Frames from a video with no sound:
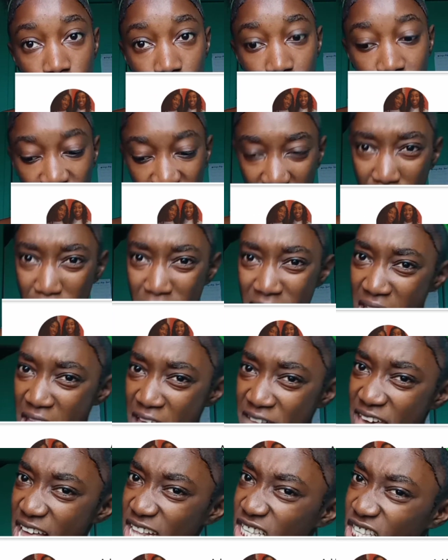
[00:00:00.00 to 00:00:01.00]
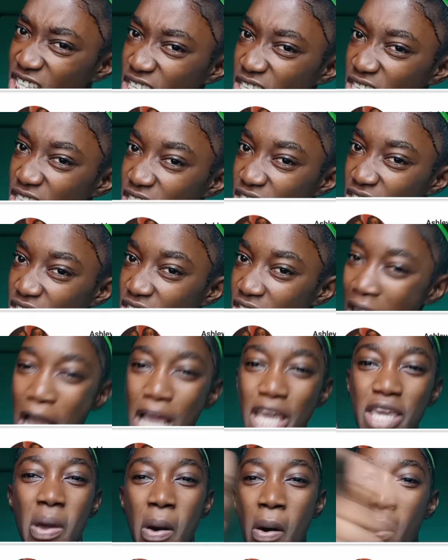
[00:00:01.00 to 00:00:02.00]
Can I believe it?
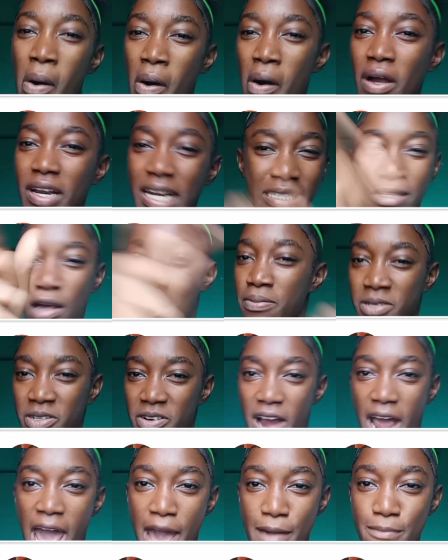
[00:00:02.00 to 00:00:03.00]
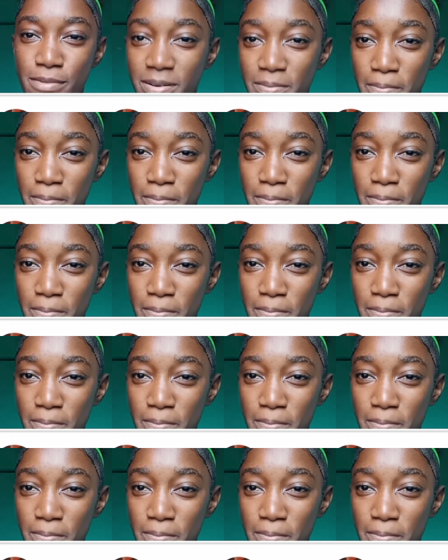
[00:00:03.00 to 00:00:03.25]
You, not subscribe.